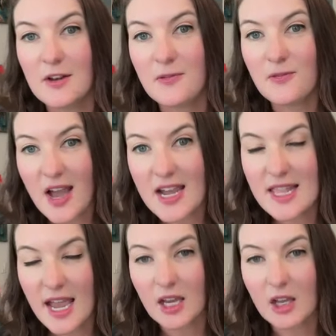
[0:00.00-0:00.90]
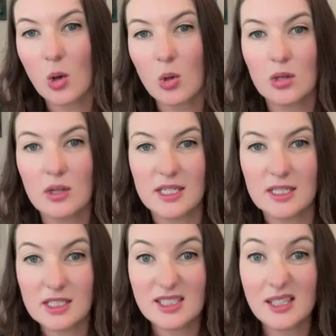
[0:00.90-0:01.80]
that gold
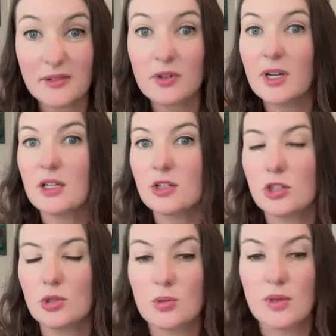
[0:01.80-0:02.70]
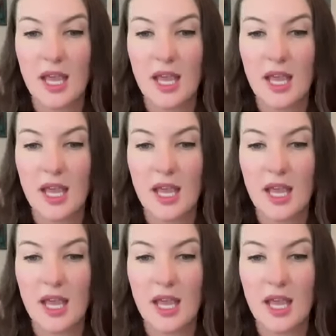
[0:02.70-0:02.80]
and deliver it to